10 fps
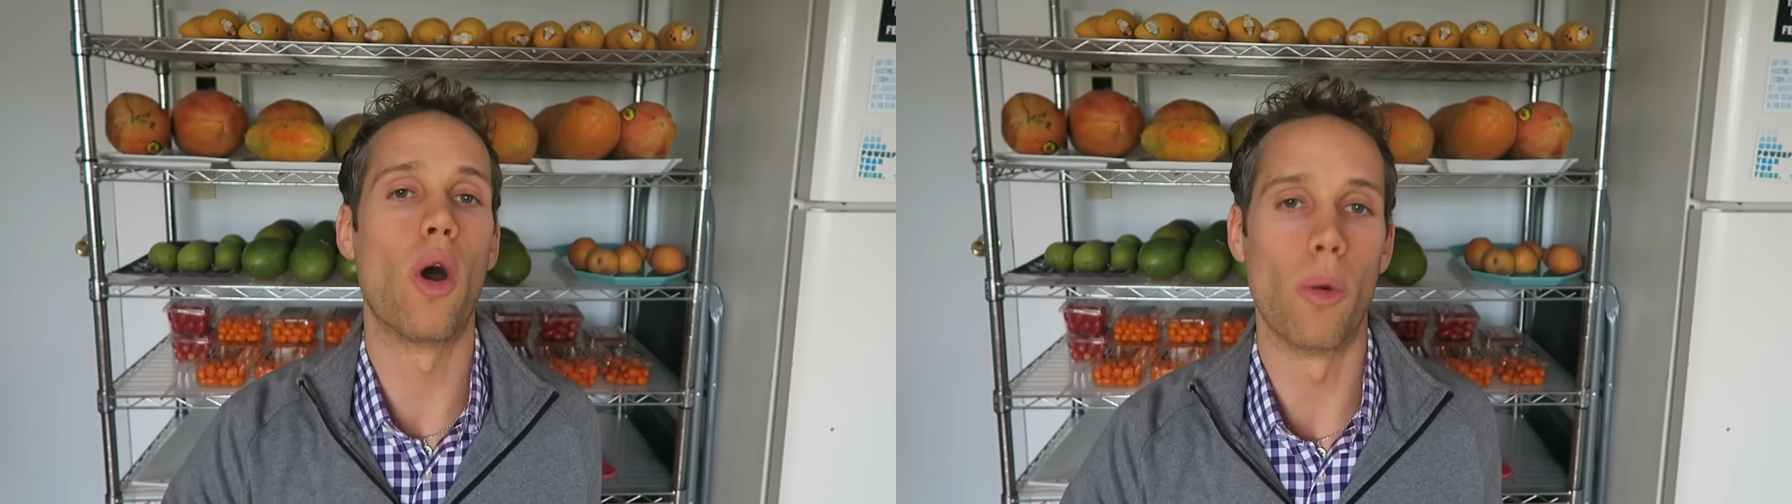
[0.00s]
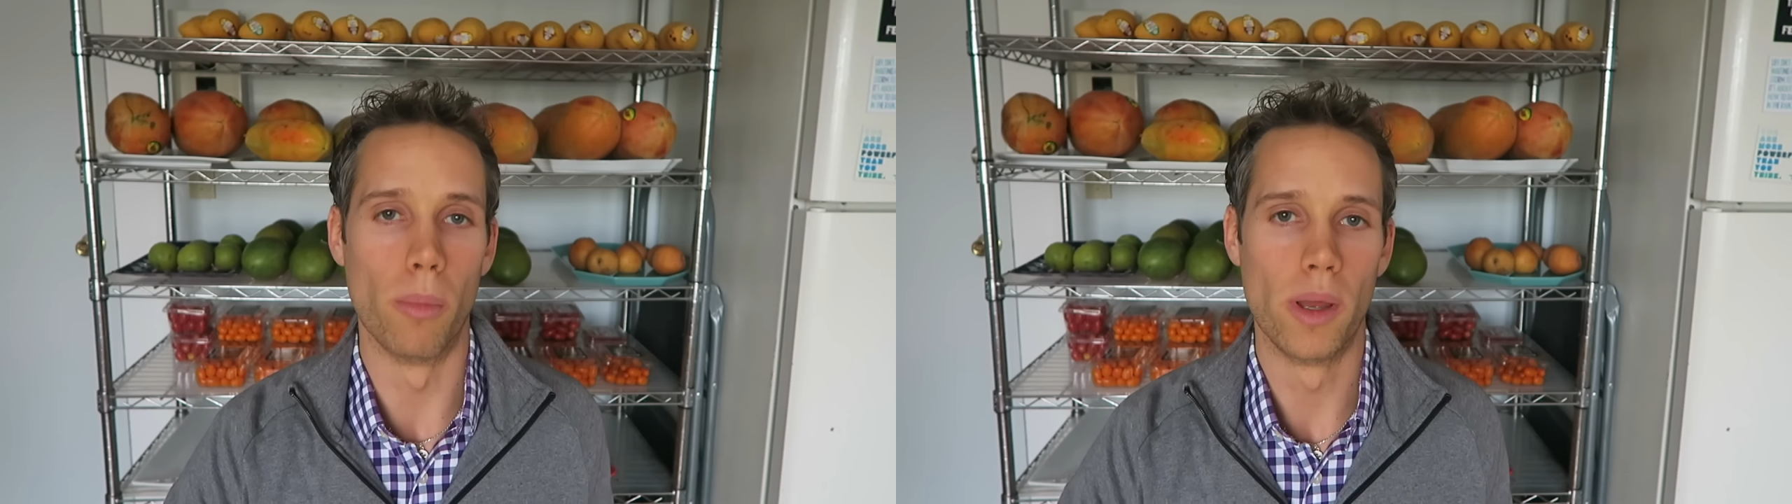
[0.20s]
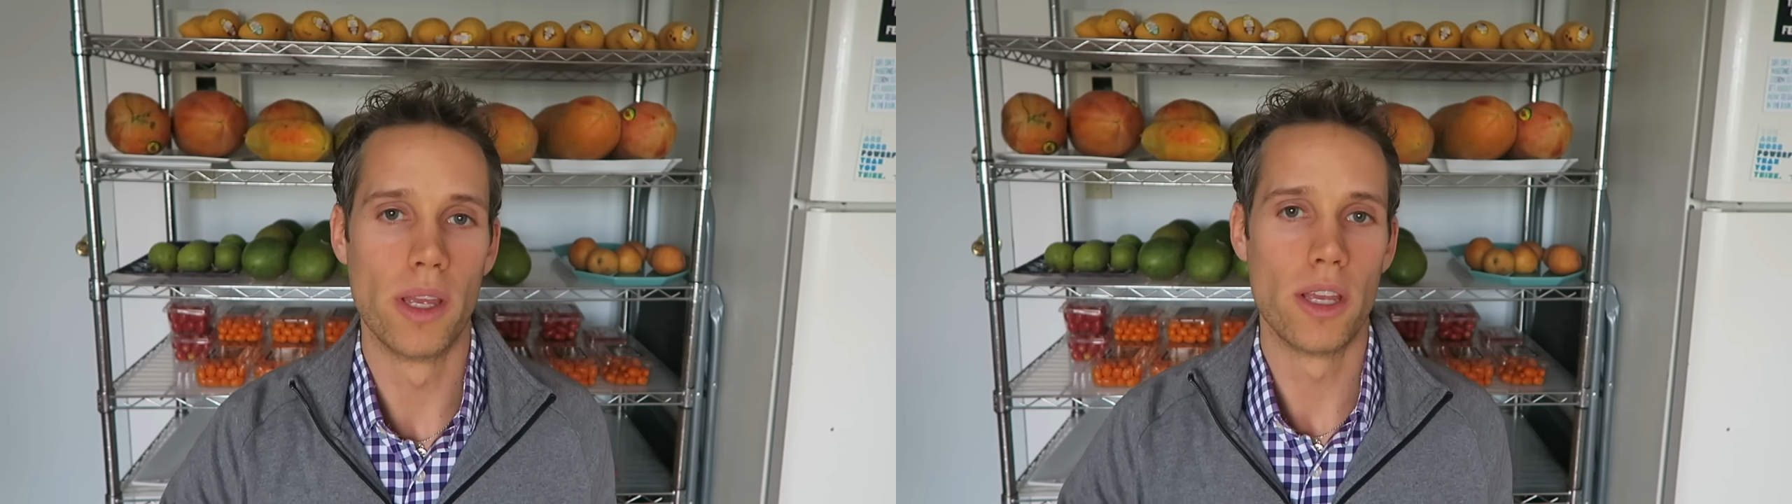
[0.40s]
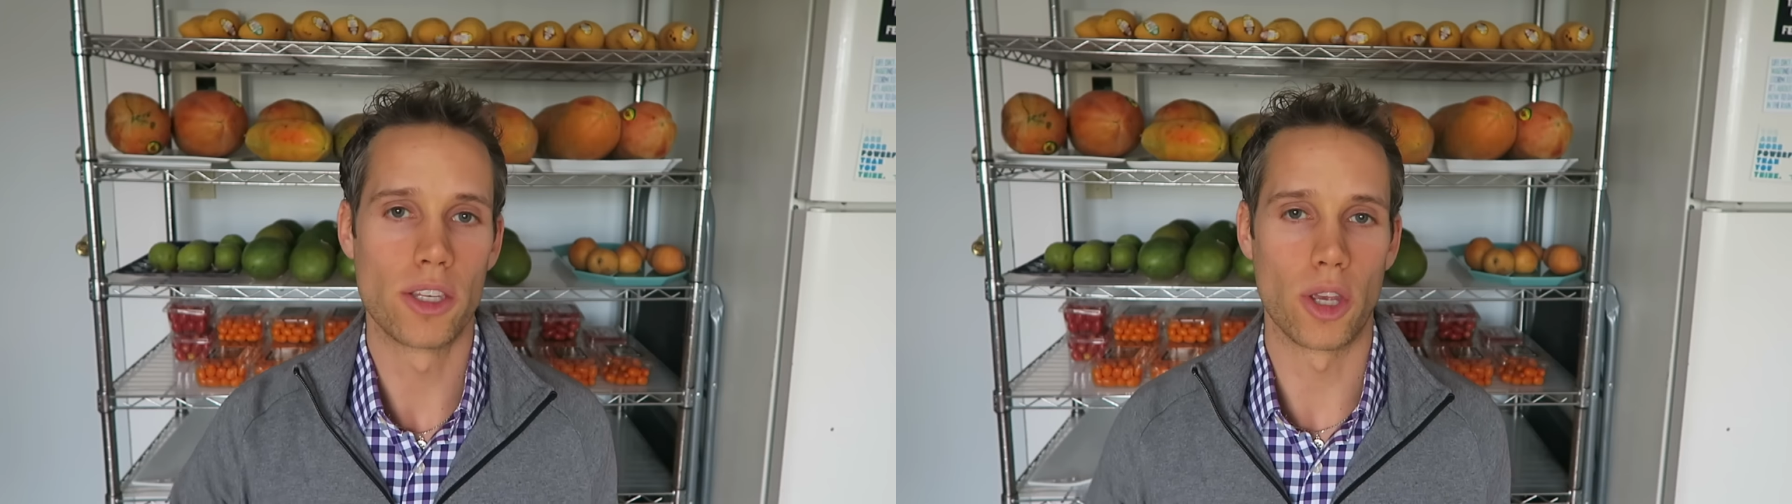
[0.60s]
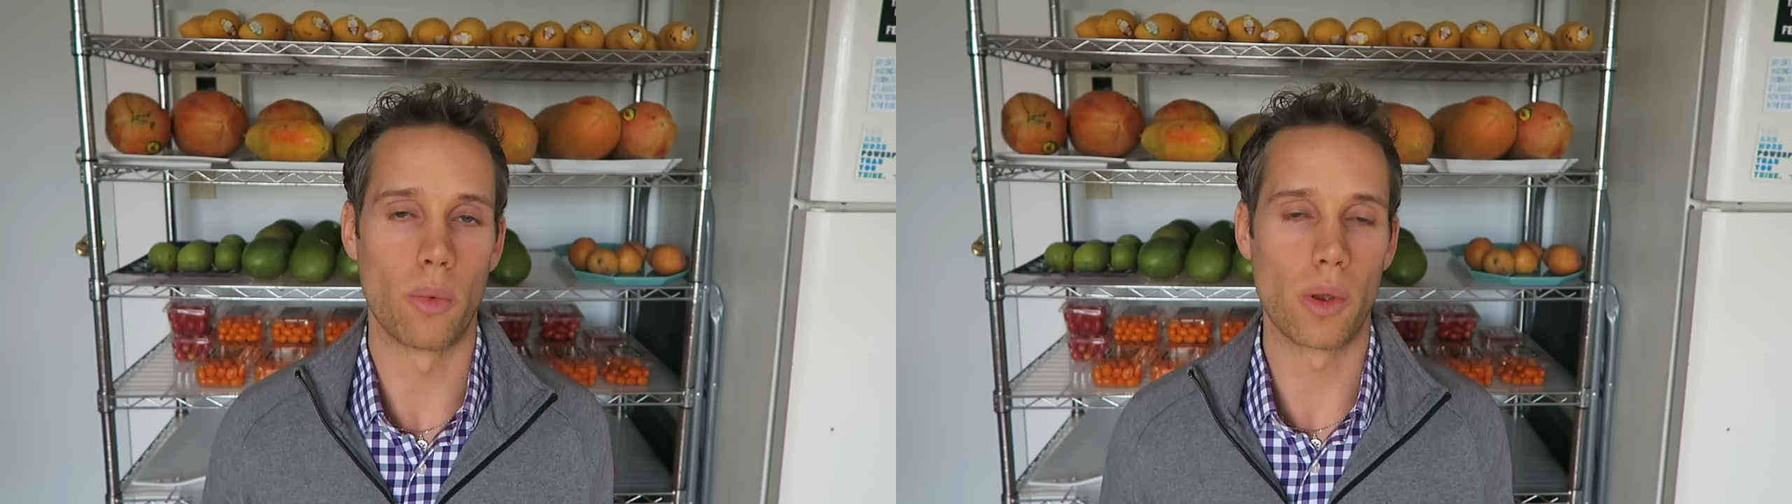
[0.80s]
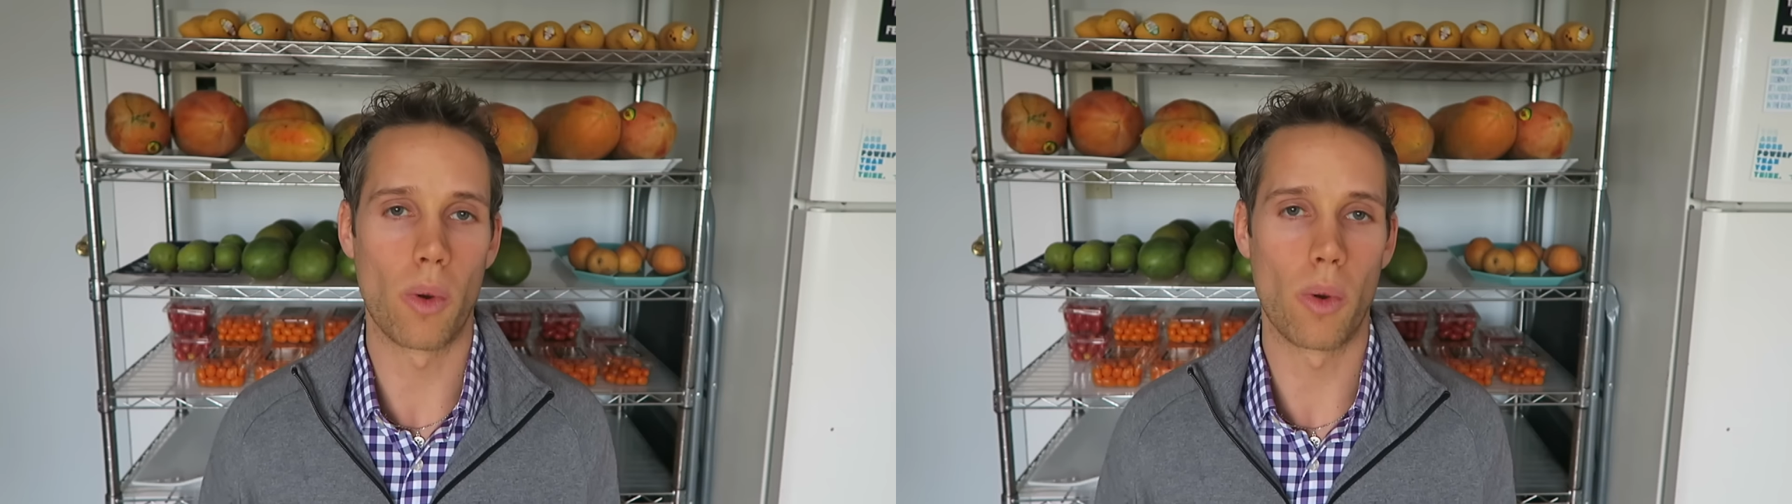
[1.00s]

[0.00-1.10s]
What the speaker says: home. So we